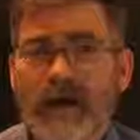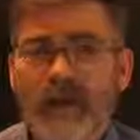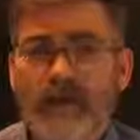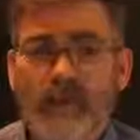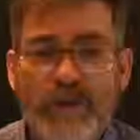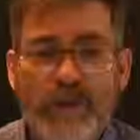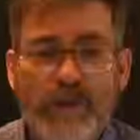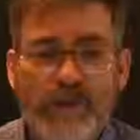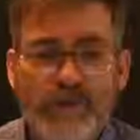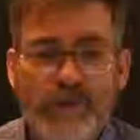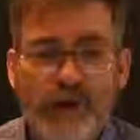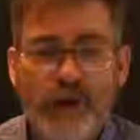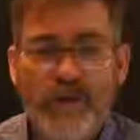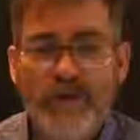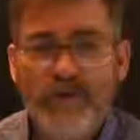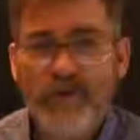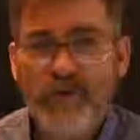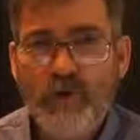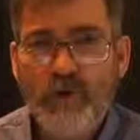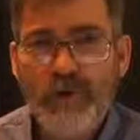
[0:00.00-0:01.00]
We have
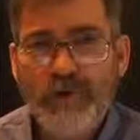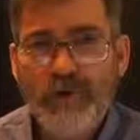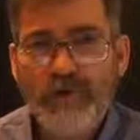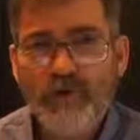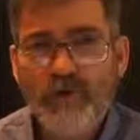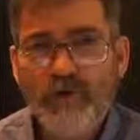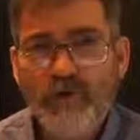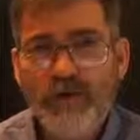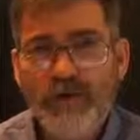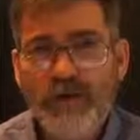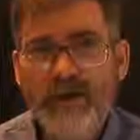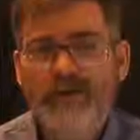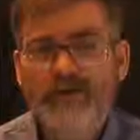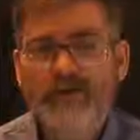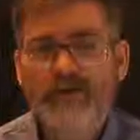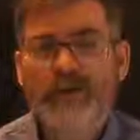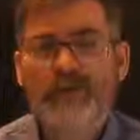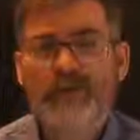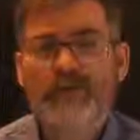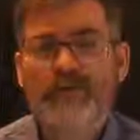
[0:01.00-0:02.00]
also
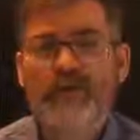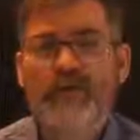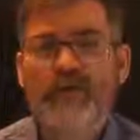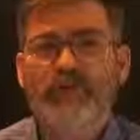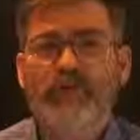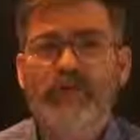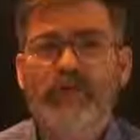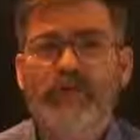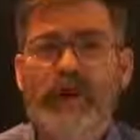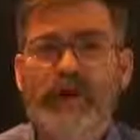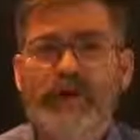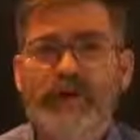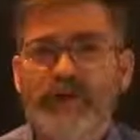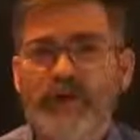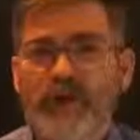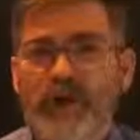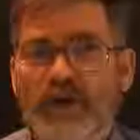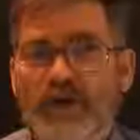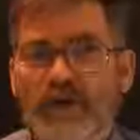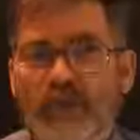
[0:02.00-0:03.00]
increased troop movement by
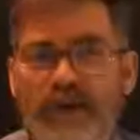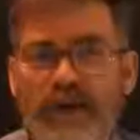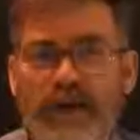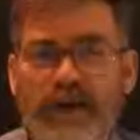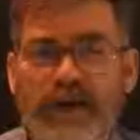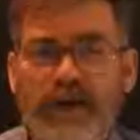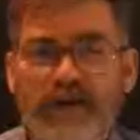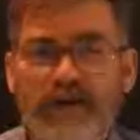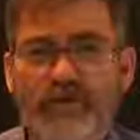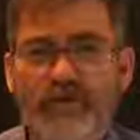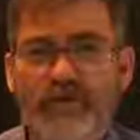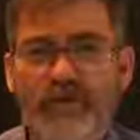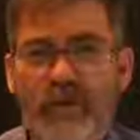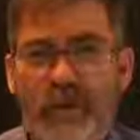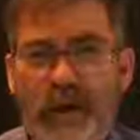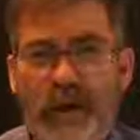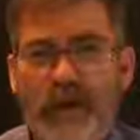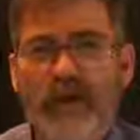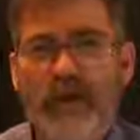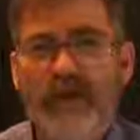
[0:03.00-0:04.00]
Germany as
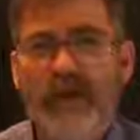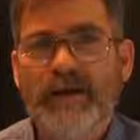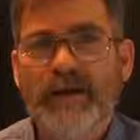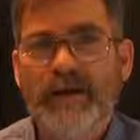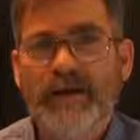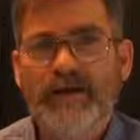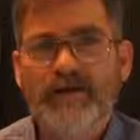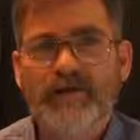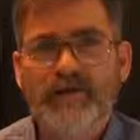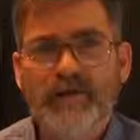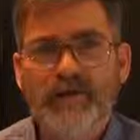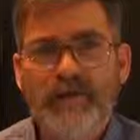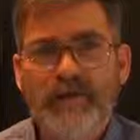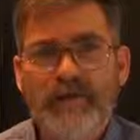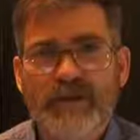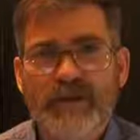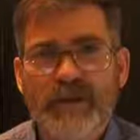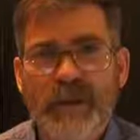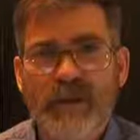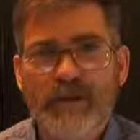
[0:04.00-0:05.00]
well into
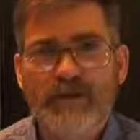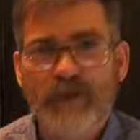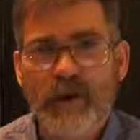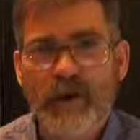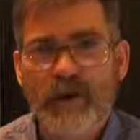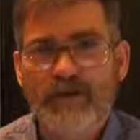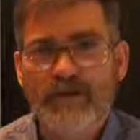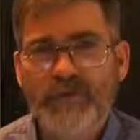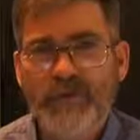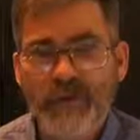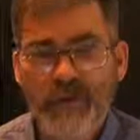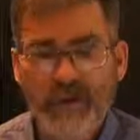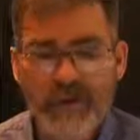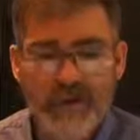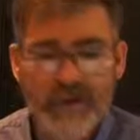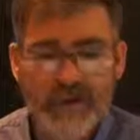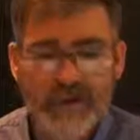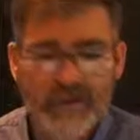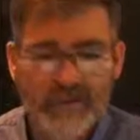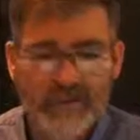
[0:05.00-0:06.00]
the Baltic
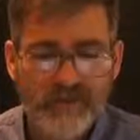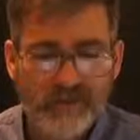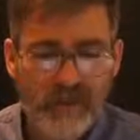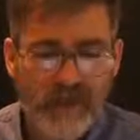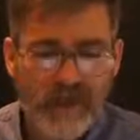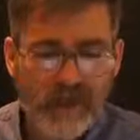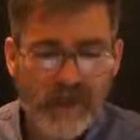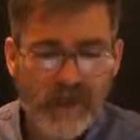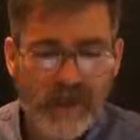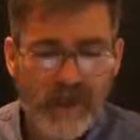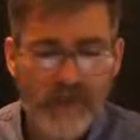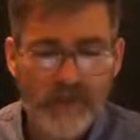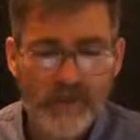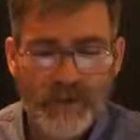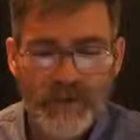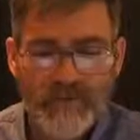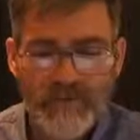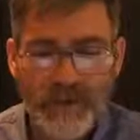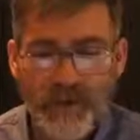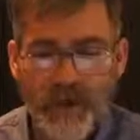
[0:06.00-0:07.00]
areas.
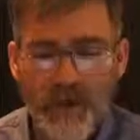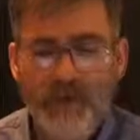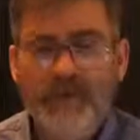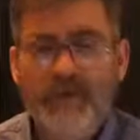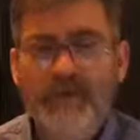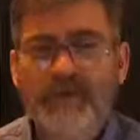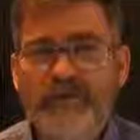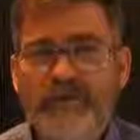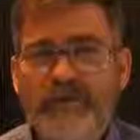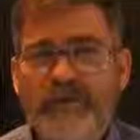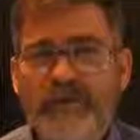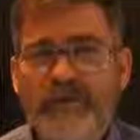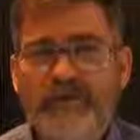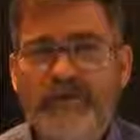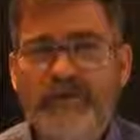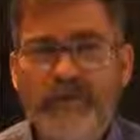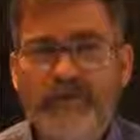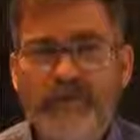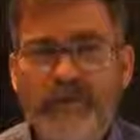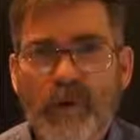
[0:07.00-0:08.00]
We have all these troops
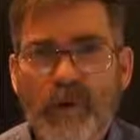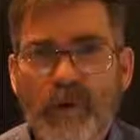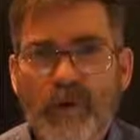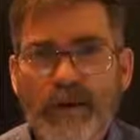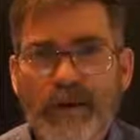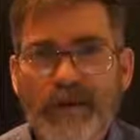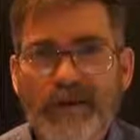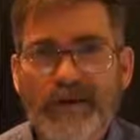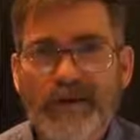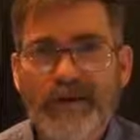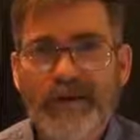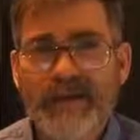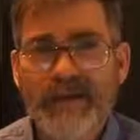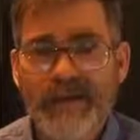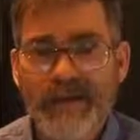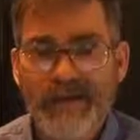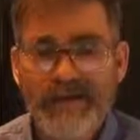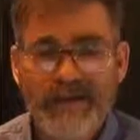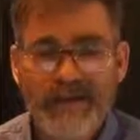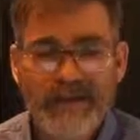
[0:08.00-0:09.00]
in Poland,
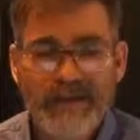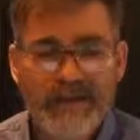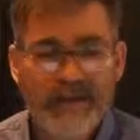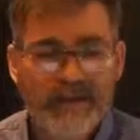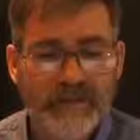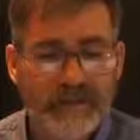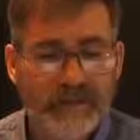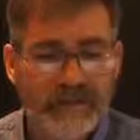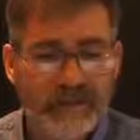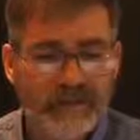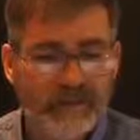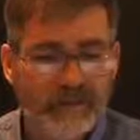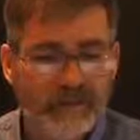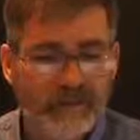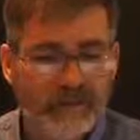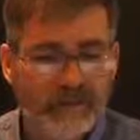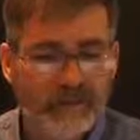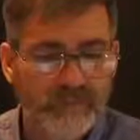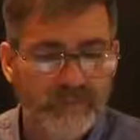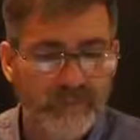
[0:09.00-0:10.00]
and there
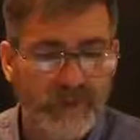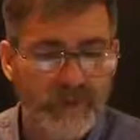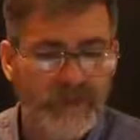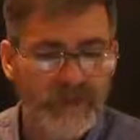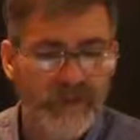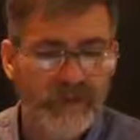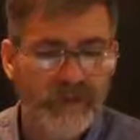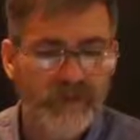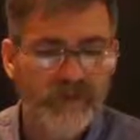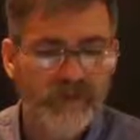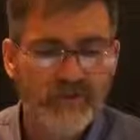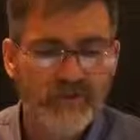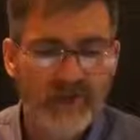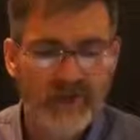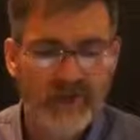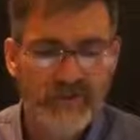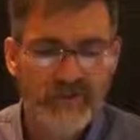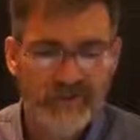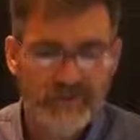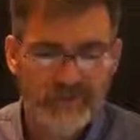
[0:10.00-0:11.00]
is major
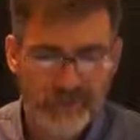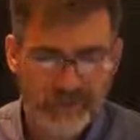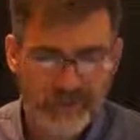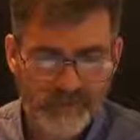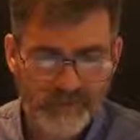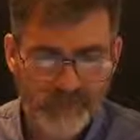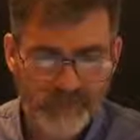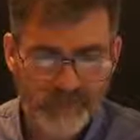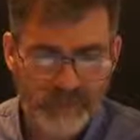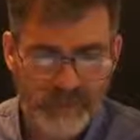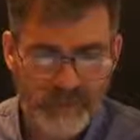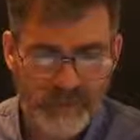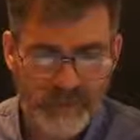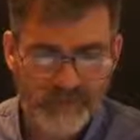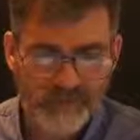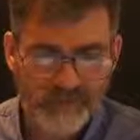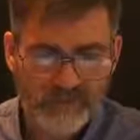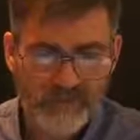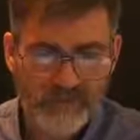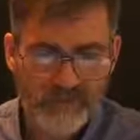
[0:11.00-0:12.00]
concern that this could
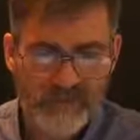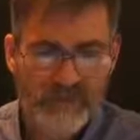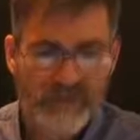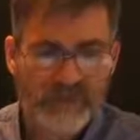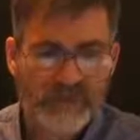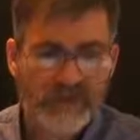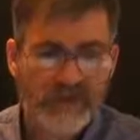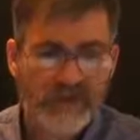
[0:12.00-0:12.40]
escalate